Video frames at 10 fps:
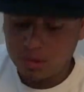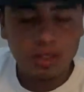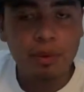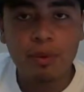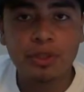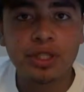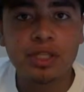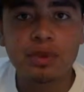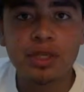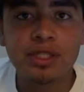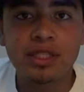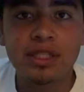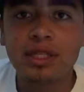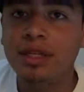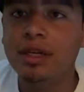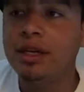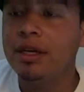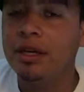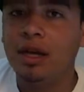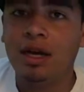tell me what you guys want to see.
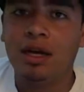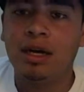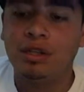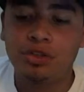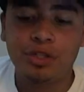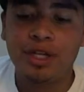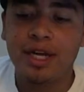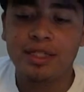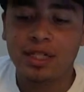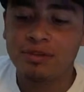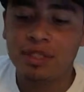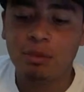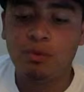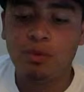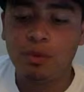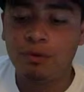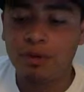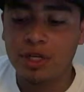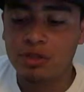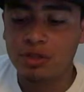Uh, I'll show you guys, like I've said before, if
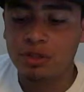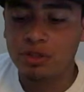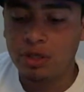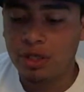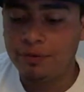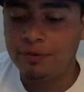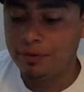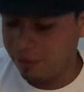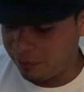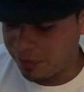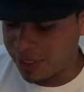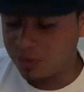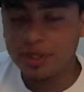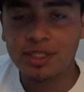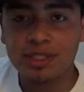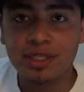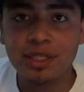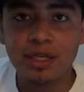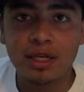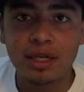you guys want to, if, if you guys want to
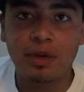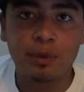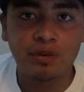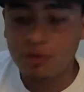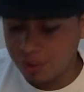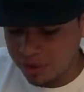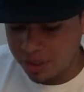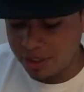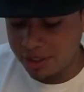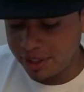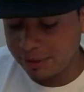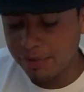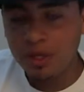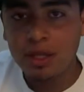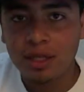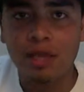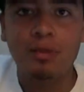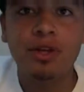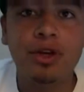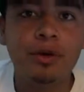see like a review on anything, let
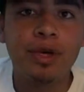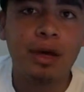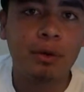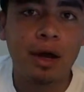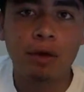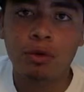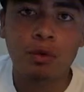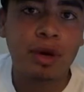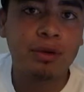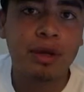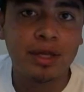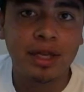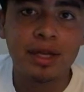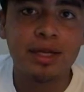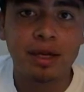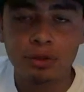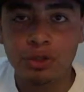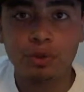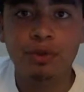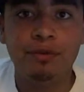me know and I'll, I'll go out and I'll get it and I'll
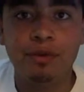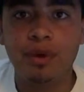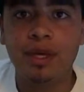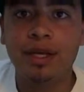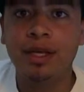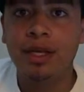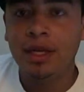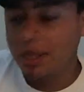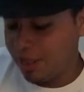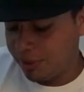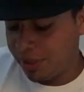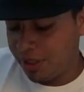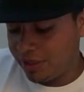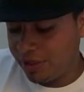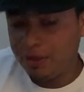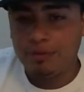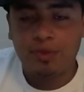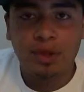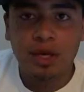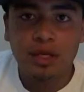do a review on it. It could be either
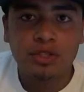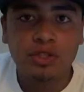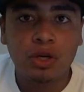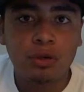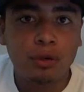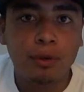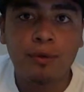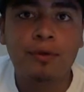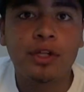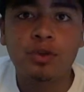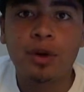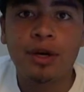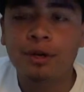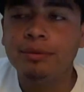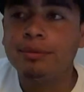uh, salt or fresh water.